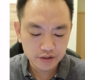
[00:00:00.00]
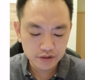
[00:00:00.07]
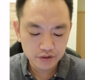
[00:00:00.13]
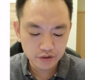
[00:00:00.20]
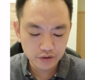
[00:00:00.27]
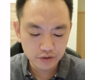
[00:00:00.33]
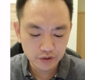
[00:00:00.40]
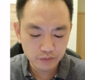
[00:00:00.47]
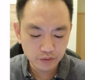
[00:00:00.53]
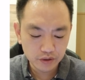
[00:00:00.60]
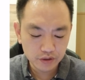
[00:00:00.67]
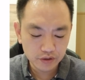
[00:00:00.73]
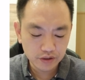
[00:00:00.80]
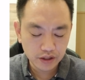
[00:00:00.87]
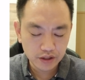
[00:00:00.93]
so
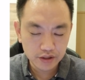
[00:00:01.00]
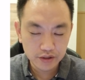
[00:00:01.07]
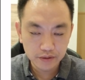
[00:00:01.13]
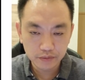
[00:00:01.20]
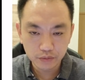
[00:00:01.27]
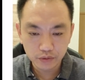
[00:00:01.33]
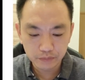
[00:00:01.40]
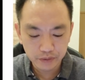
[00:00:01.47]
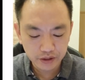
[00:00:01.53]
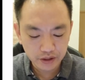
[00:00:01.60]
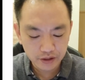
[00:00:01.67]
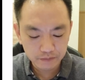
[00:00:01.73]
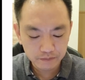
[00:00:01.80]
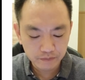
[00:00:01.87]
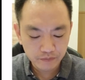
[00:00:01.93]
9 it will
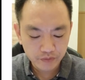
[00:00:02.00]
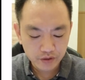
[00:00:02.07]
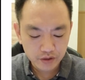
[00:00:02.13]
become